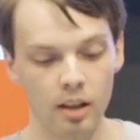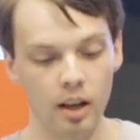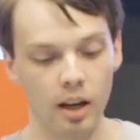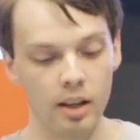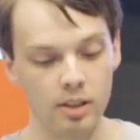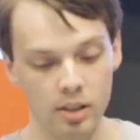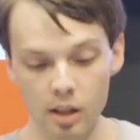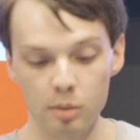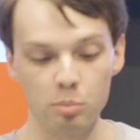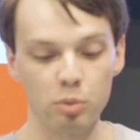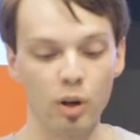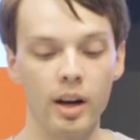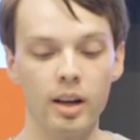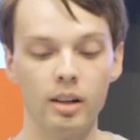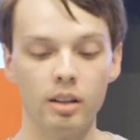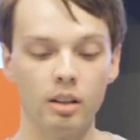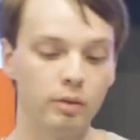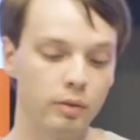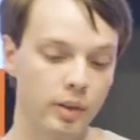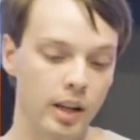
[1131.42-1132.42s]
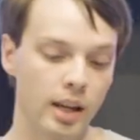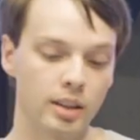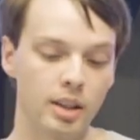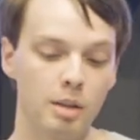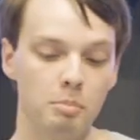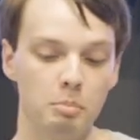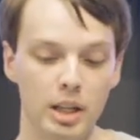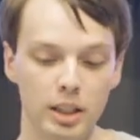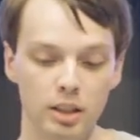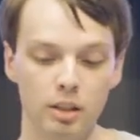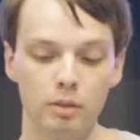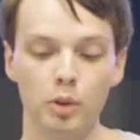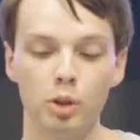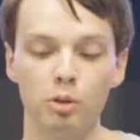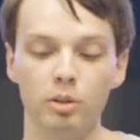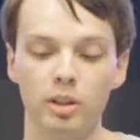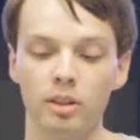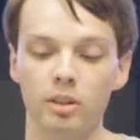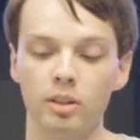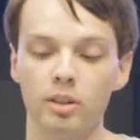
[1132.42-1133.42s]
I take pride in the fact that many of you
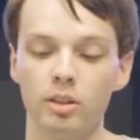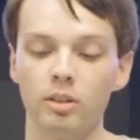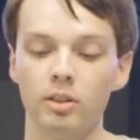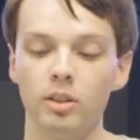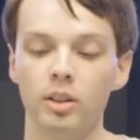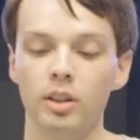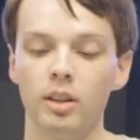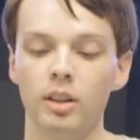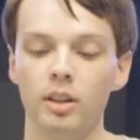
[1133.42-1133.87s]
here